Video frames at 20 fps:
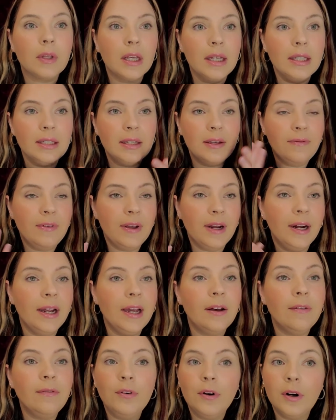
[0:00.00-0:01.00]
It's a very
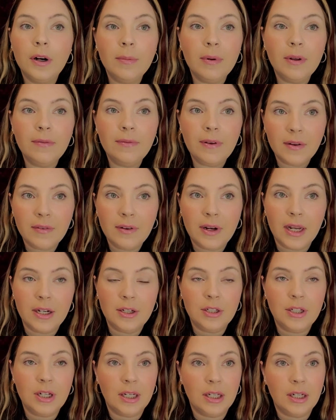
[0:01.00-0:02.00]
affordable
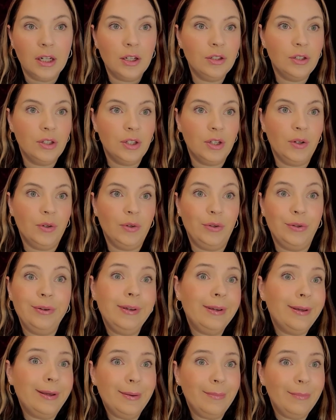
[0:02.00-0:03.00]
foundation. So you
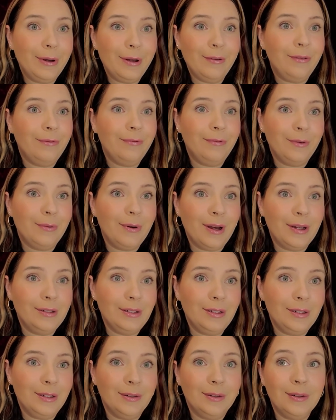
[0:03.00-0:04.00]
could get both if you want
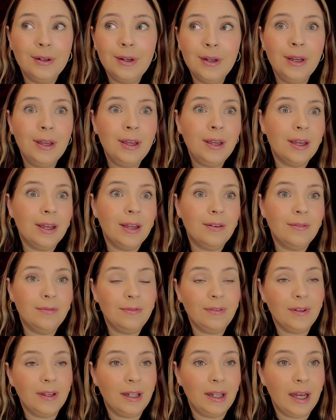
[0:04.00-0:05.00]
to. And
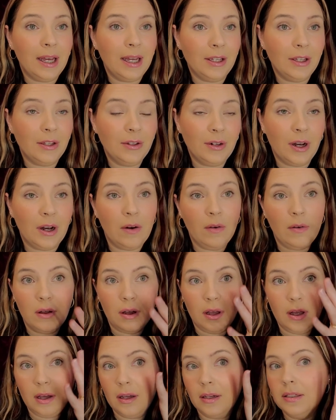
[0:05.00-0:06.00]
feel like, you know,
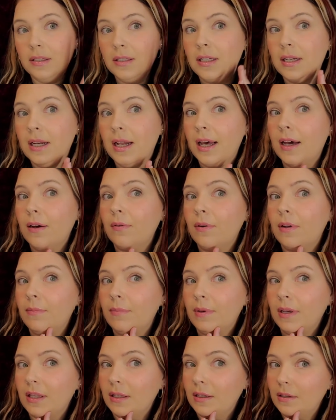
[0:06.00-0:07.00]
today I want to
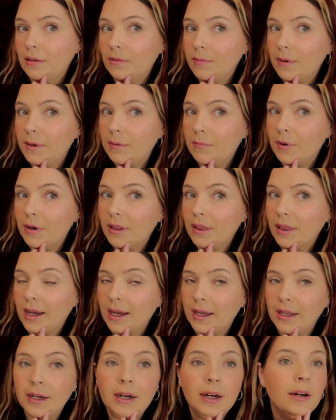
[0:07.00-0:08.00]
be a little bit more
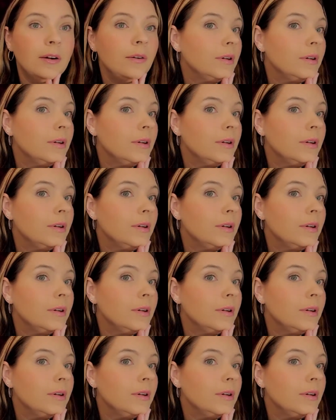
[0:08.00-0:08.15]
lighter.